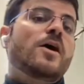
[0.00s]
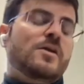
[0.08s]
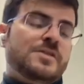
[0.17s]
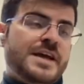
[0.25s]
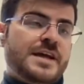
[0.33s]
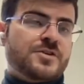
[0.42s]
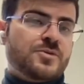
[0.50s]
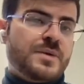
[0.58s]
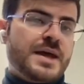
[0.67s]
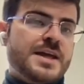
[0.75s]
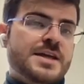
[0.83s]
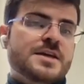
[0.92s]
On the other
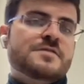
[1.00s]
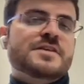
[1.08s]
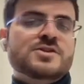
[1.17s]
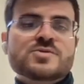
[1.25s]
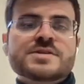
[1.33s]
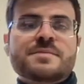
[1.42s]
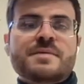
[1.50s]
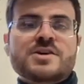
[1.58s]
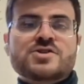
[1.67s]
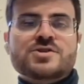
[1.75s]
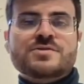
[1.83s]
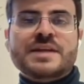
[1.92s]
way, if I choose a
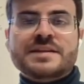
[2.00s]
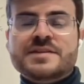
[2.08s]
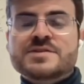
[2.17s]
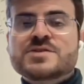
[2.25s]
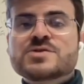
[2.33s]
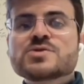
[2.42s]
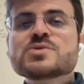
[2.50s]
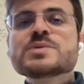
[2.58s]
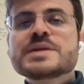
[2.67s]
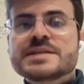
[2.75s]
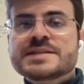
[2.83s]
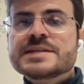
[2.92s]
measure that is too
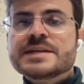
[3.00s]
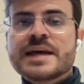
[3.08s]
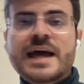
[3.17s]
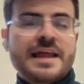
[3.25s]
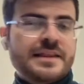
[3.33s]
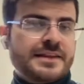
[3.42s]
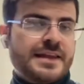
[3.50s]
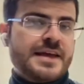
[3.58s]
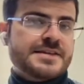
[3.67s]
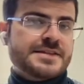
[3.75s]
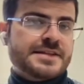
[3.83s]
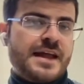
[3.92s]
easy and a
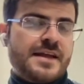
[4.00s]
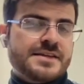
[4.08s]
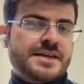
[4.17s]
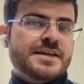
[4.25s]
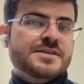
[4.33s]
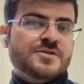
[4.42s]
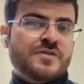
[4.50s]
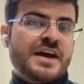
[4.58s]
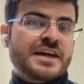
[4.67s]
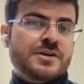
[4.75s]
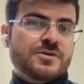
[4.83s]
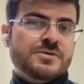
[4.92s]
test that is
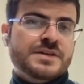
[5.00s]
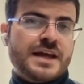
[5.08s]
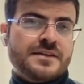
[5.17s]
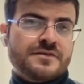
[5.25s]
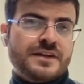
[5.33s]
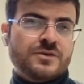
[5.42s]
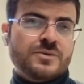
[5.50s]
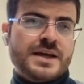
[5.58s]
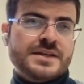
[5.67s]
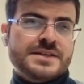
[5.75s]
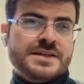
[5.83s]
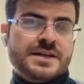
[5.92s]
very good at
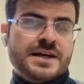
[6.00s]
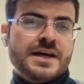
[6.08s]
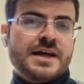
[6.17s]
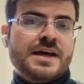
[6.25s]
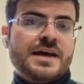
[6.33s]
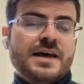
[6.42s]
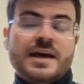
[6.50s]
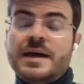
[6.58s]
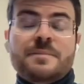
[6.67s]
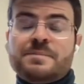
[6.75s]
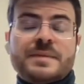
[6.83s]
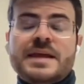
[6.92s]
evaluating,
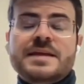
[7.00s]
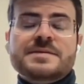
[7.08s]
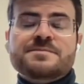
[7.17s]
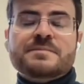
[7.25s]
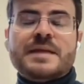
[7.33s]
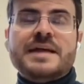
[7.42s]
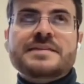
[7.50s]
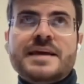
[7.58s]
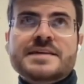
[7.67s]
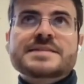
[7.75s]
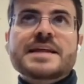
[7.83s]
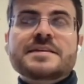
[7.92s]
in a
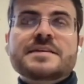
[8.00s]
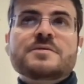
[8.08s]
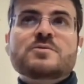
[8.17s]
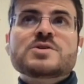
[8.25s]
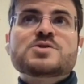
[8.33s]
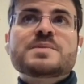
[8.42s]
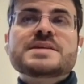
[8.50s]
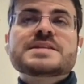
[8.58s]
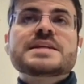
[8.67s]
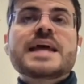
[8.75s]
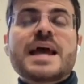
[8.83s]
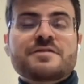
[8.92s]
test that in which
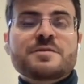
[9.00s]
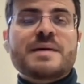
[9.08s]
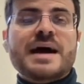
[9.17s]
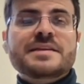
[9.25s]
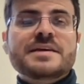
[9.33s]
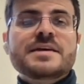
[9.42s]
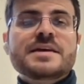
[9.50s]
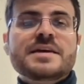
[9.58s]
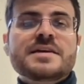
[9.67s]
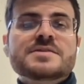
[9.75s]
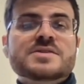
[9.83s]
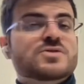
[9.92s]
basically
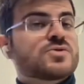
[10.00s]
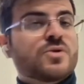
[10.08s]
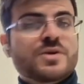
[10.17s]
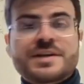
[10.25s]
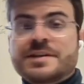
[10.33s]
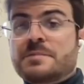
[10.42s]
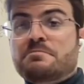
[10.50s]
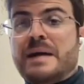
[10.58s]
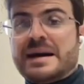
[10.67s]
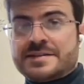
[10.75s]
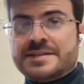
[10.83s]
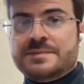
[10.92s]
everybody is scoring the
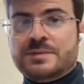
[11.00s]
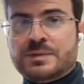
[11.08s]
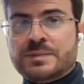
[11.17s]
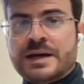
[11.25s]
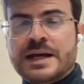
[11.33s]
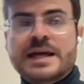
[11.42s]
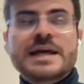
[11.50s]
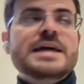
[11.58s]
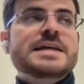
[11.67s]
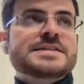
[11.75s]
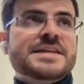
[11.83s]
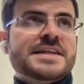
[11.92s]
maximum,
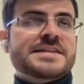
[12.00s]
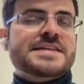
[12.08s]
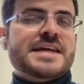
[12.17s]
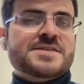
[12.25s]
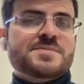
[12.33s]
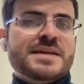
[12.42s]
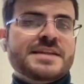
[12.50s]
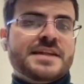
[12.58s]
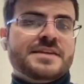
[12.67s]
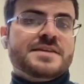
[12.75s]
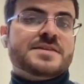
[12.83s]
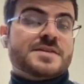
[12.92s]
it's an assessment
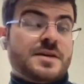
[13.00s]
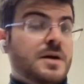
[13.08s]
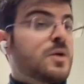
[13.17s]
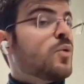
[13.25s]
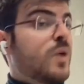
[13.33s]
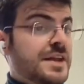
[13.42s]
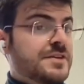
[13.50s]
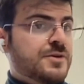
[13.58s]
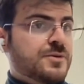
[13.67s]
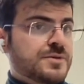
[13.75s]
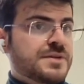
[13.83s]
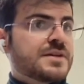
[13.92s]
that is quite
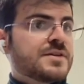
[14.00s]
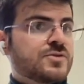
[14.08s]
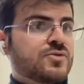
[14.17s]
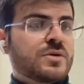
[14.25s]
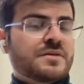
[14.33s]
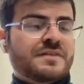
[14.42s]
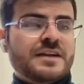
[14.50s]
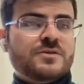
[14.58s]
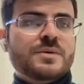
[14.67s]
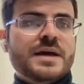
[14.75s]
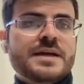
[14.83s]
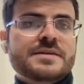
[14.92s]
good to
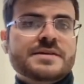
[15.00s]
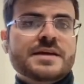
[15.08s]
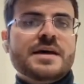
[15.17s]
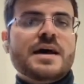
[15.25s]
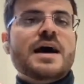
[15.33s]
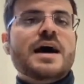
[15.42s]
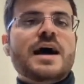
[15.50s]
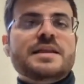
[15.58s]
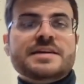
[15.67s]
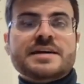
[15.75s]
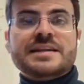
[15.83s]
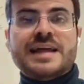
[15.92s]
evaluate a
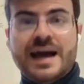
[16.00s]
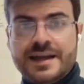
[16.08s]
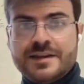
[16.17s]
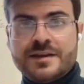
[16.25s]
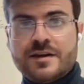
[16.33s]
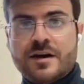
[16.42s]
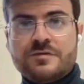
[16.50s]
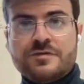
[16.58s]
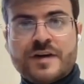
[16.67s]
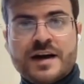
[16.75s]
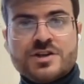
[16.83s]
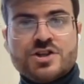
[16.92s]
decline of
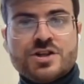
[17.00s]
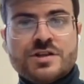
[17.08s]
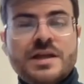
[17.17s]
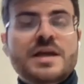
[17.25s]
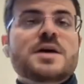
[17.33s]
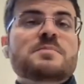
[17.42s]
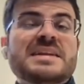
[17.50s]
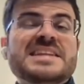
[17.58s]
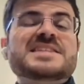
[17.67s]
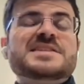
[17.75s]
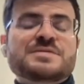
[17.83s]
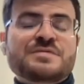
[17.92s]
function, but
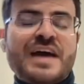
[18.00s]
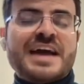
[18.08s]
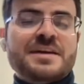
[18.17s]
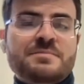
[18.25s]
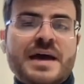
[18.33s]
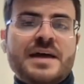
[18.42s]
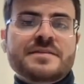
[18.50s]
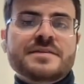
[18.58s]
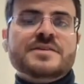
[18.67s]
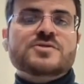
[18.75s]
it's very bad